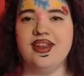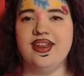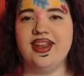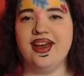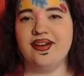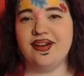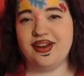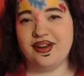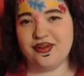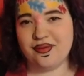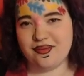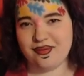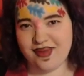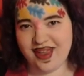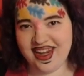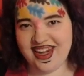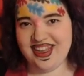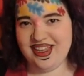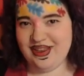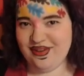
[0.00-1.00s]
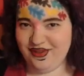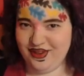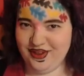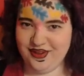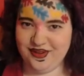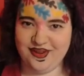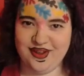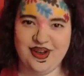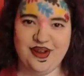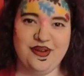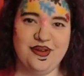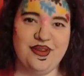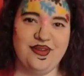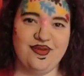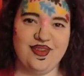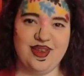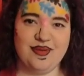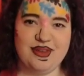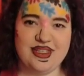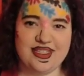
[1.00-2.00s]
Now I know many of you know the
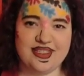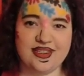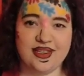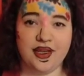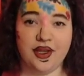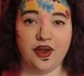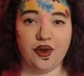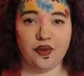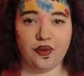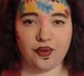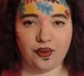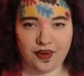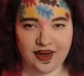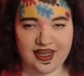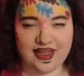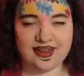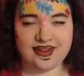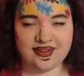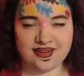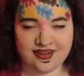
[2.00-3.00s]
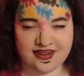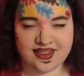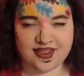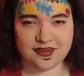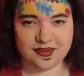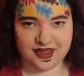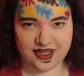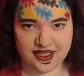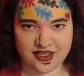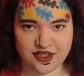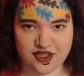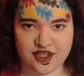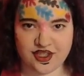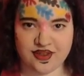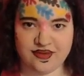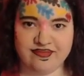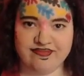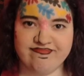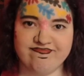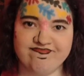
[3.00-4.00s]
famous ring
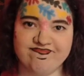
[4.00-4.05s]
speech,